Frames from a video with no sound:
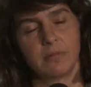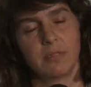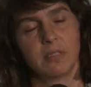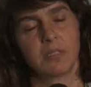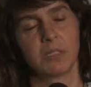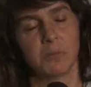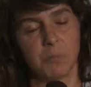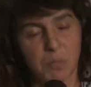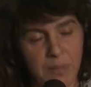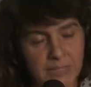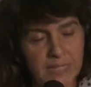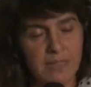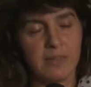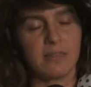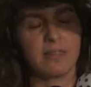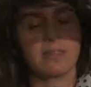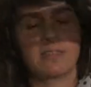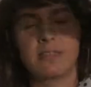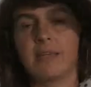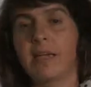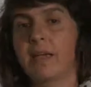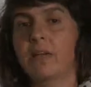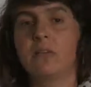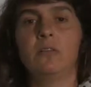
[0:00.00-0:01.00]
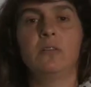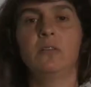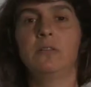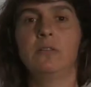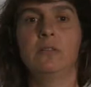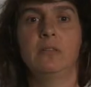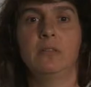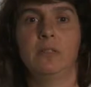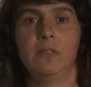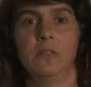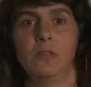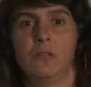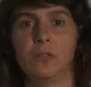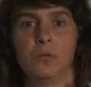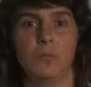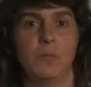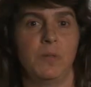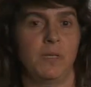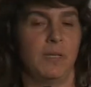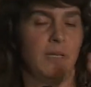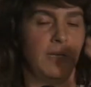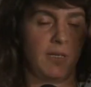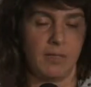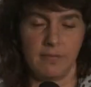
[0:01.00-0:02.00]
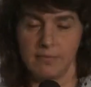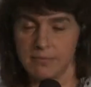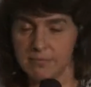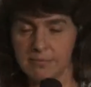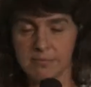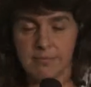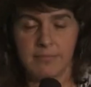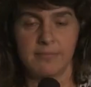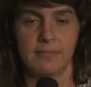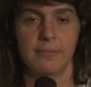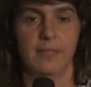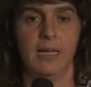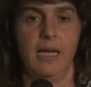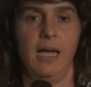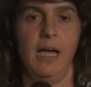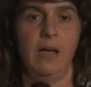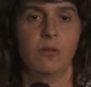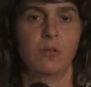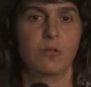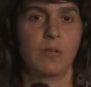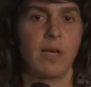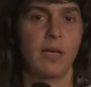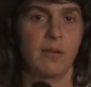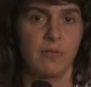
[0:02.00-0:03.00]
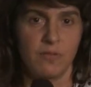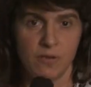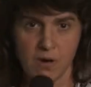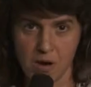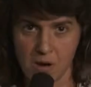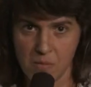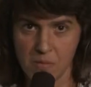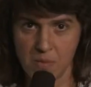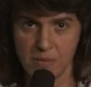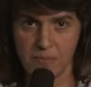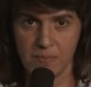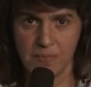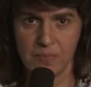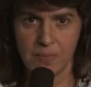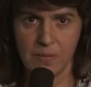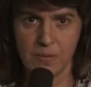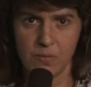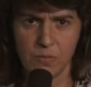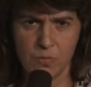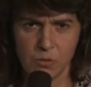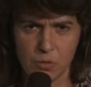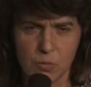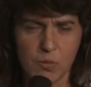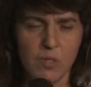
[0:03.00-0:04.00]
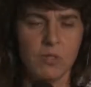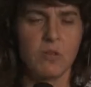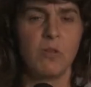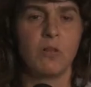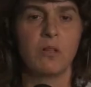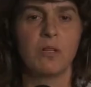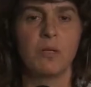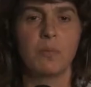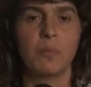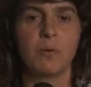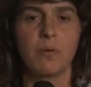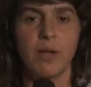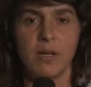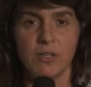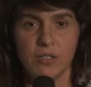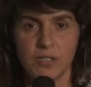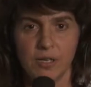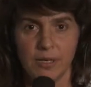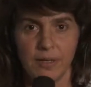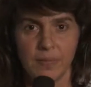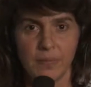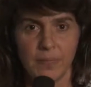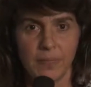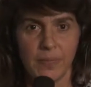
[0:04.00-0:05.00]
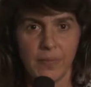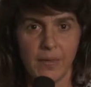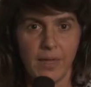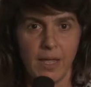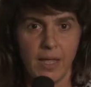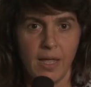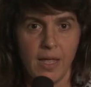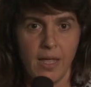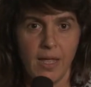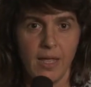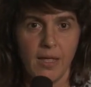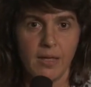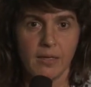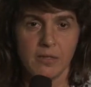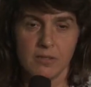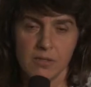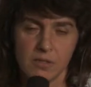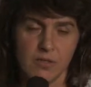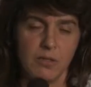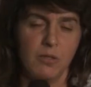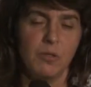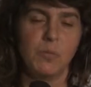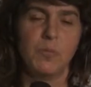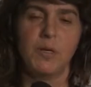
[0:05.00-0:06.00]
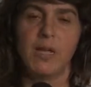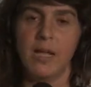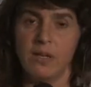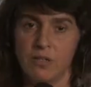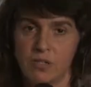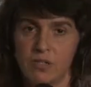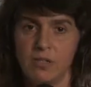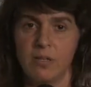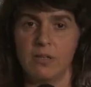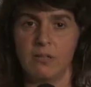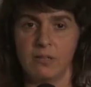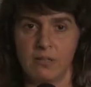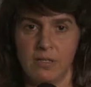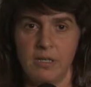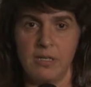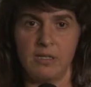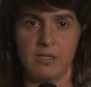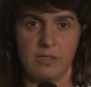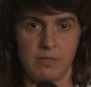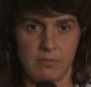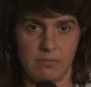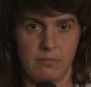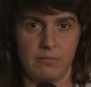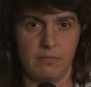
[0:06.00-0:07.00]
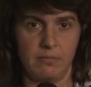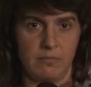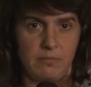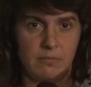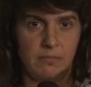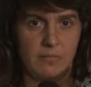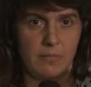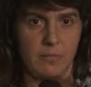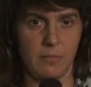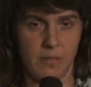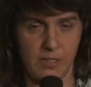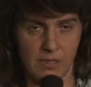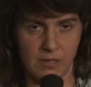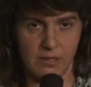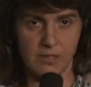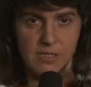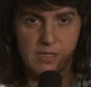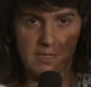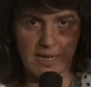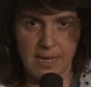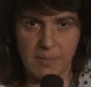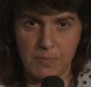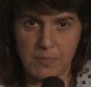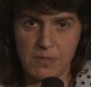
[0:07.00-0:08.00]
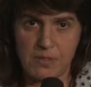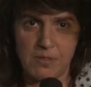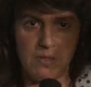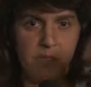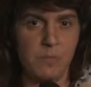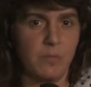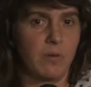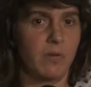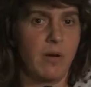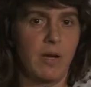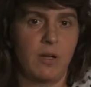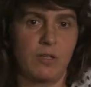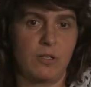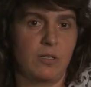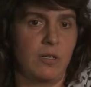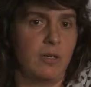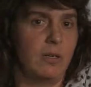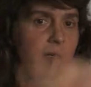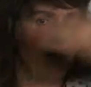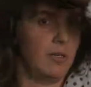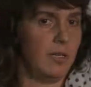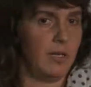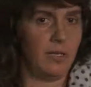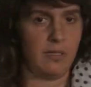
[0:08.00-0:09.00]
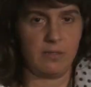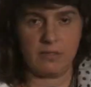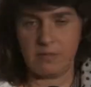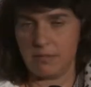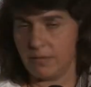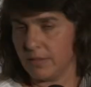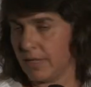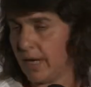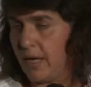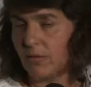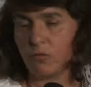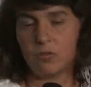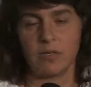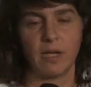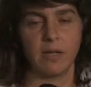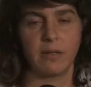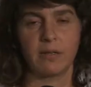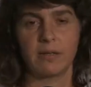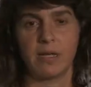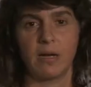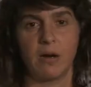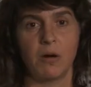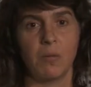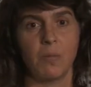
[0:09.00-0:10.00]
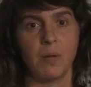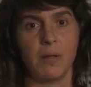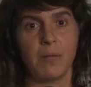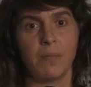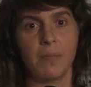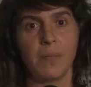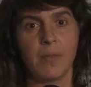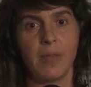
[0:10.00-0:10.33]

complete the cycle into being outside of karma, which we call liberation. Illumination is little steps, liberation is outside karma.